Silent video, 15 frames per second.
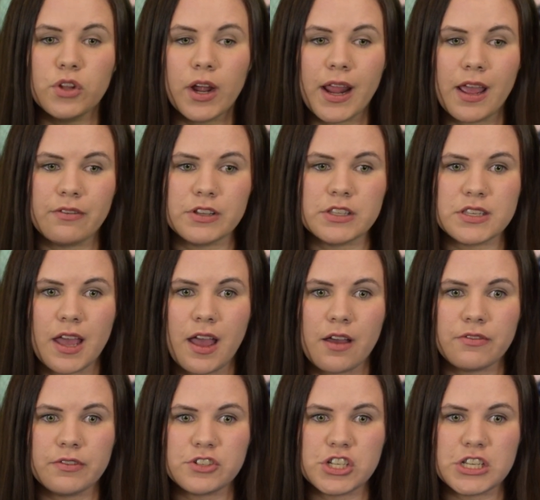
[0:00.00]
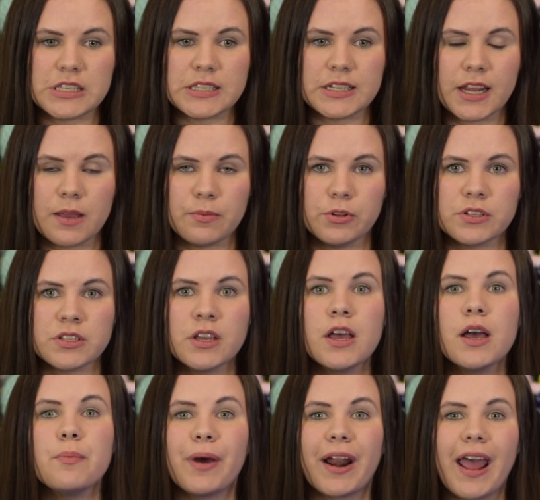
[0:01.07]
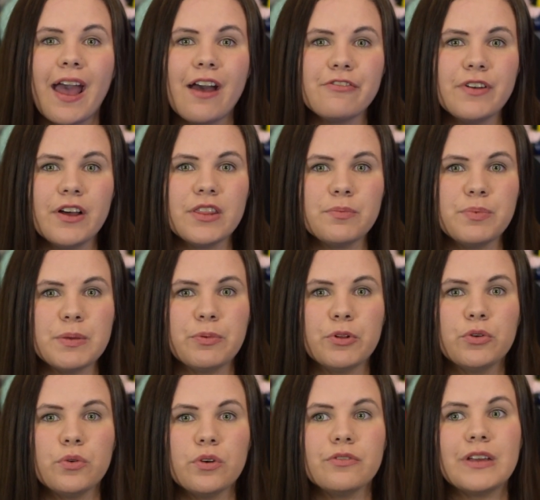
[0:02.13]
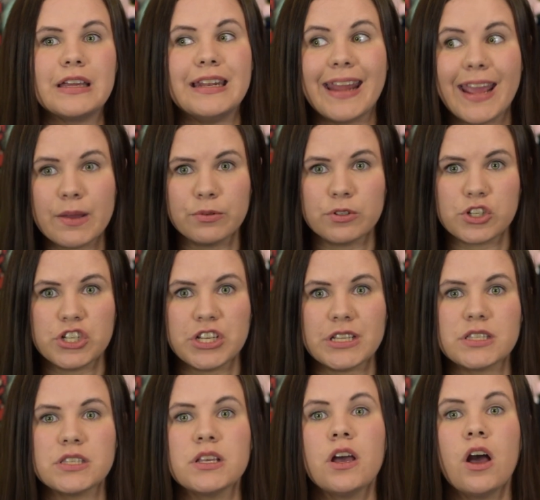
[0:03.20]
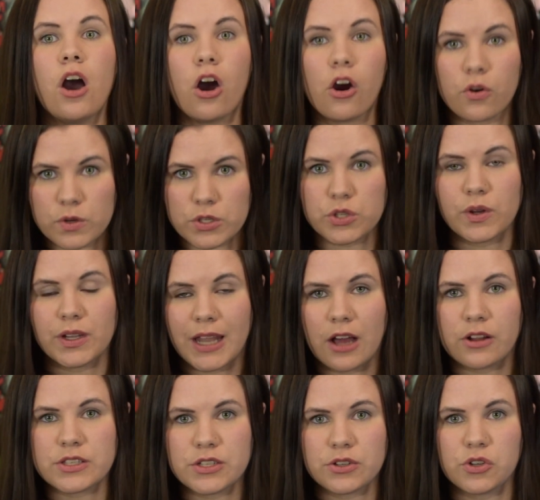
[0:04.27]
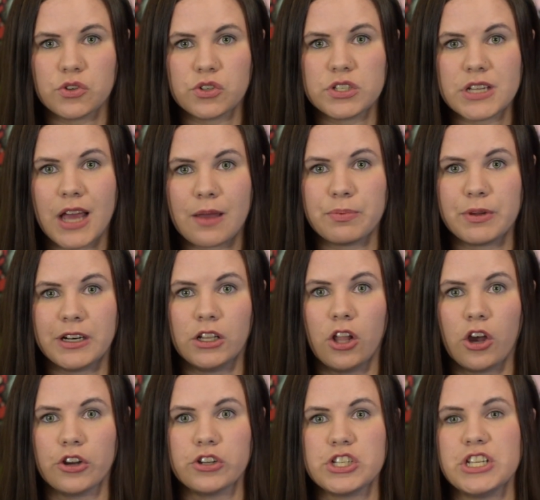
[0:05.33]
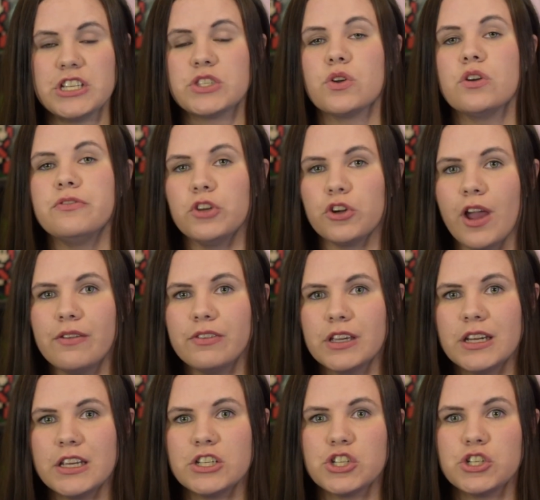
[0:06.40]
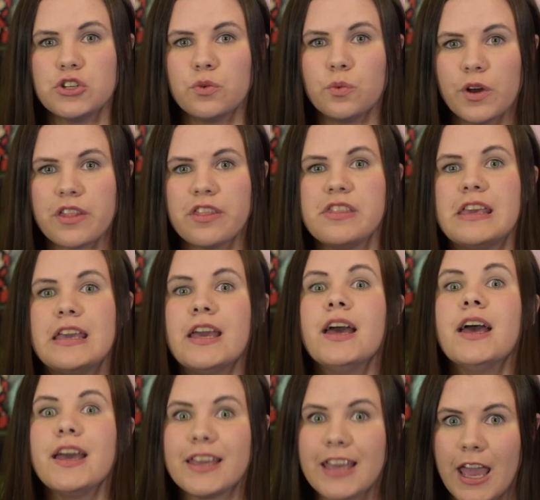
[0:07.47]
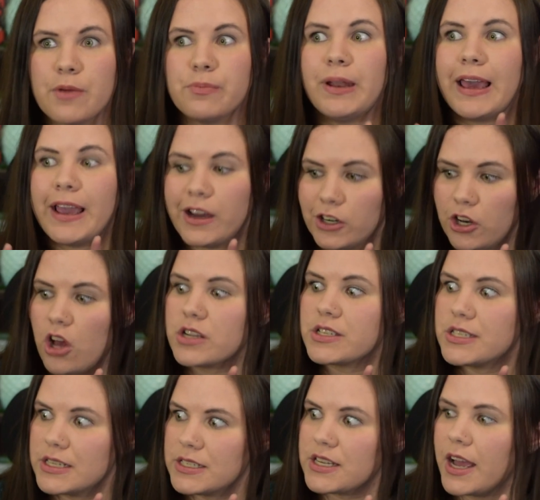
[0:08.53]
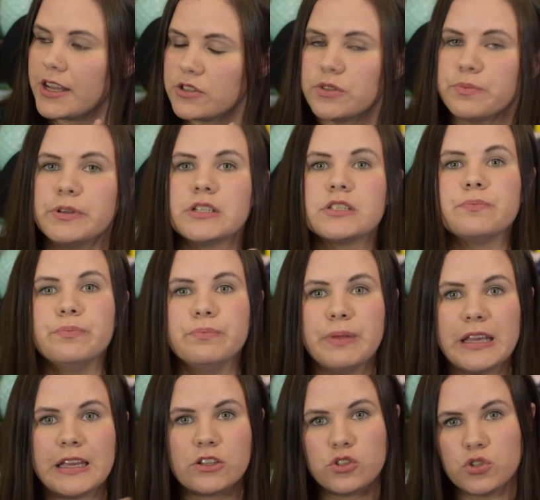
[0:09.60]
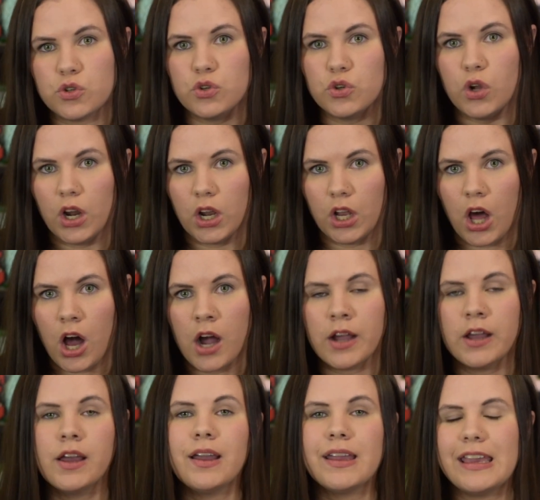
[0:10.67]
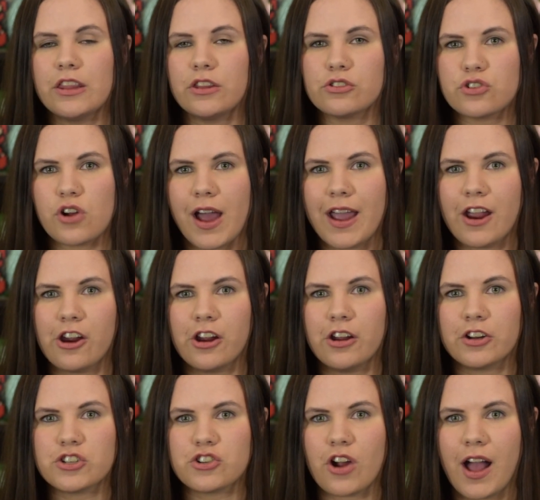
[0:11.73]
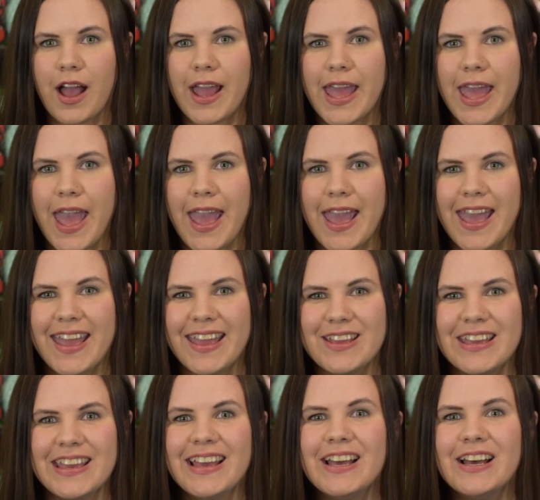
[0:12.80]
having to have cheats enabled, but I have found that people who have enabled cheats are also allowed to type in longer cheats. So if you're having an issue with the gameplay unlocks entitlement being too long, either try a